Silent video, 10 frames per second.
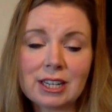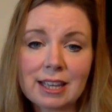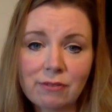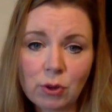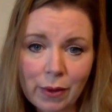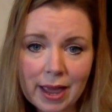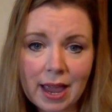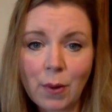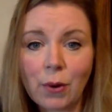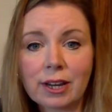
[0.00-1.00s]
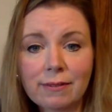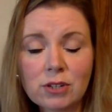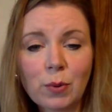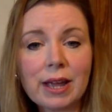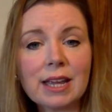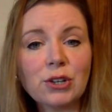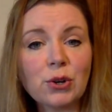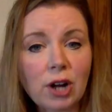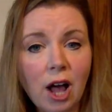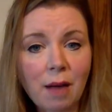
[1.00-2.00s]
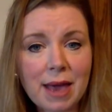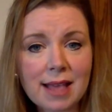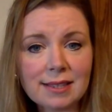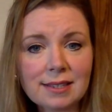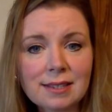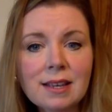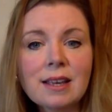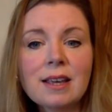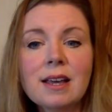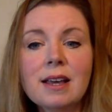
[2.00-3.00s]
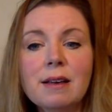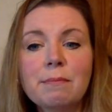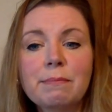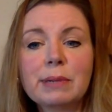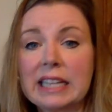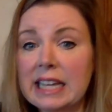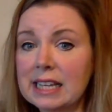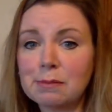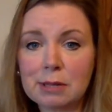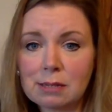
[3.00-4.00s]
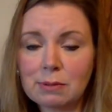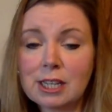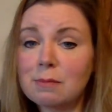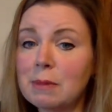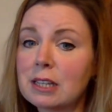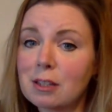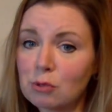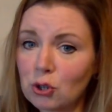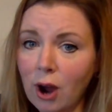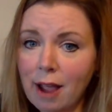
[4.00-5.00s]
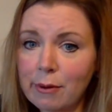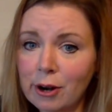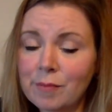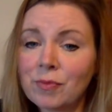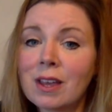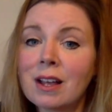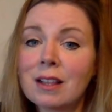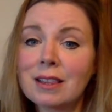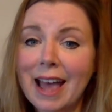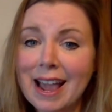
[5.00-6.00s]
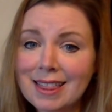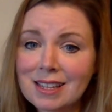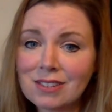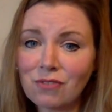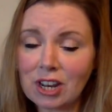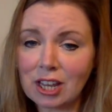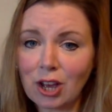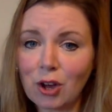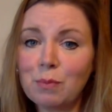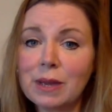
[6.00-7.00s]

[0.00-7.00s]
giveaway or gift away in your comments. Please, please, please be a subscriber. Like this video,